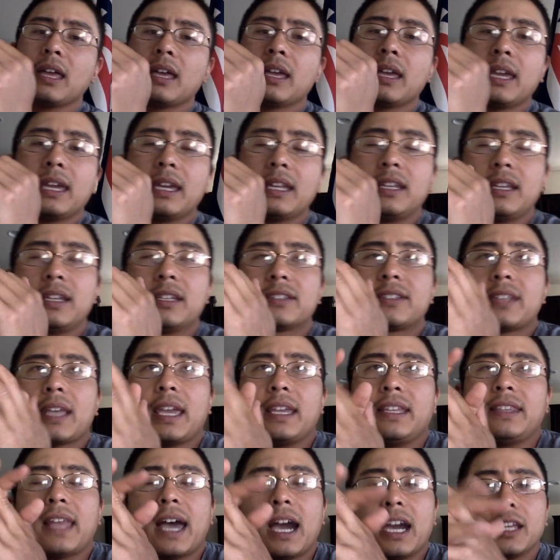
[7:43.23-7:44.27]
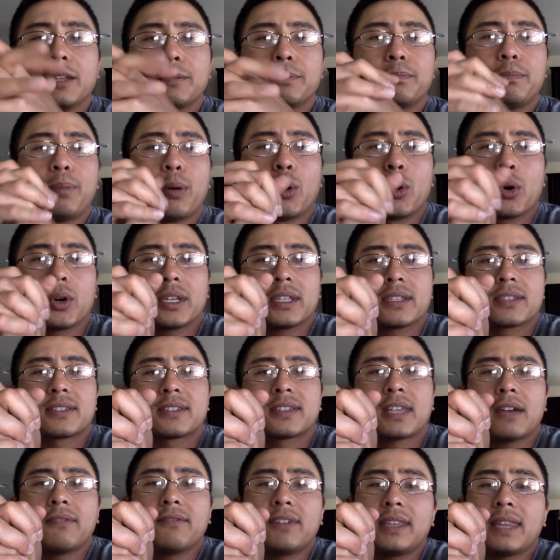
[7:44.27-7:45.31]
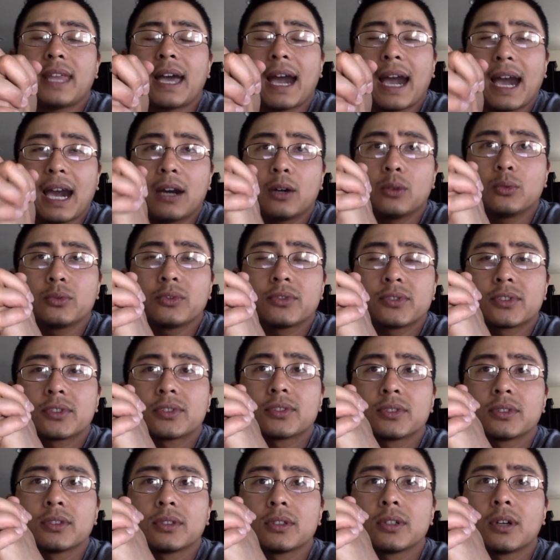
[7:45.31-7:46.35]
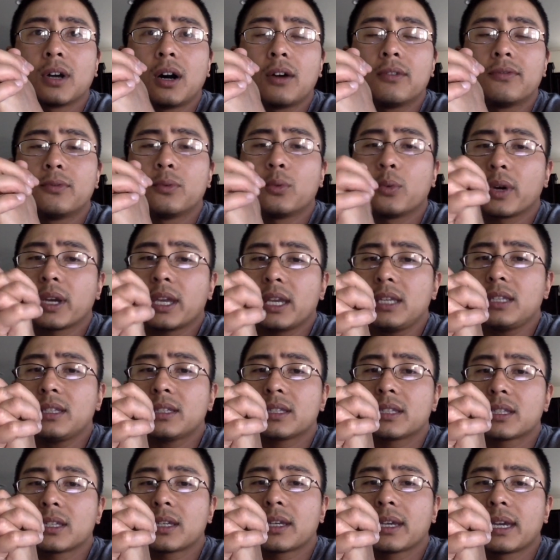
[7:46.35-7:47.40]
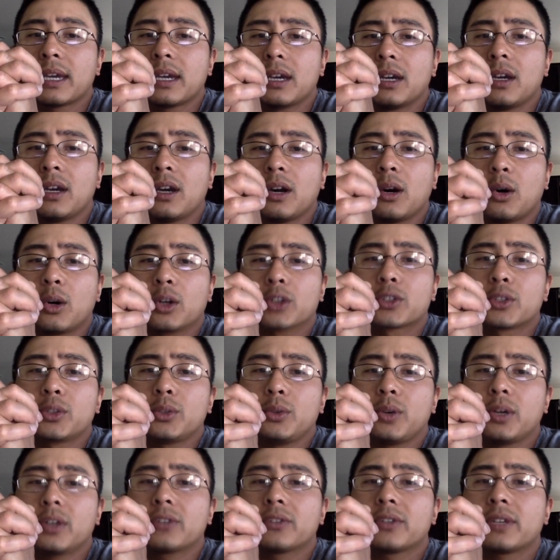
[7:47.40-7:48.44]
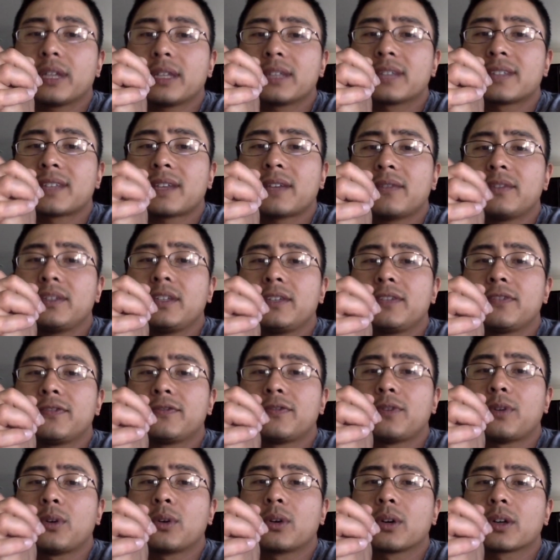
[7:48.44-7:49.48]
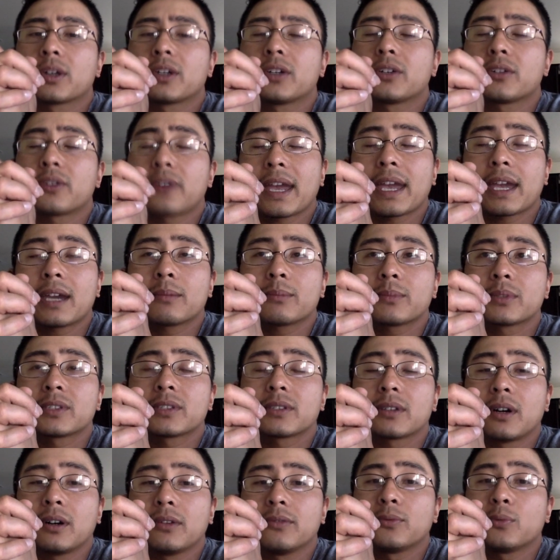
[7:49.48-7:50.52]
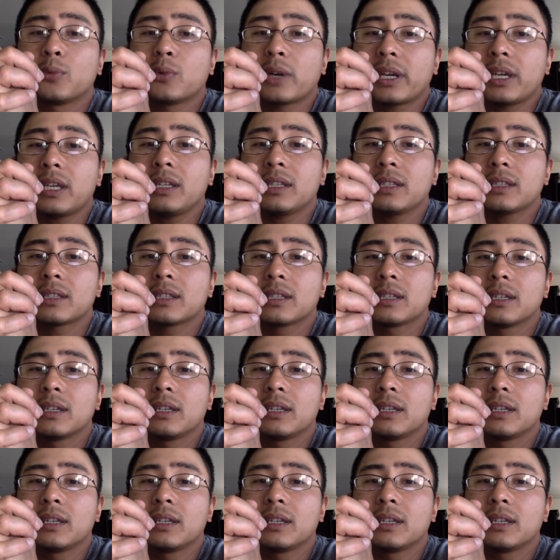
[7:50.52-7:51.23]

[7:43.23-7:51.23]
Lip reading: It is a 9.7 ounce of weight, or 274 grams of weight.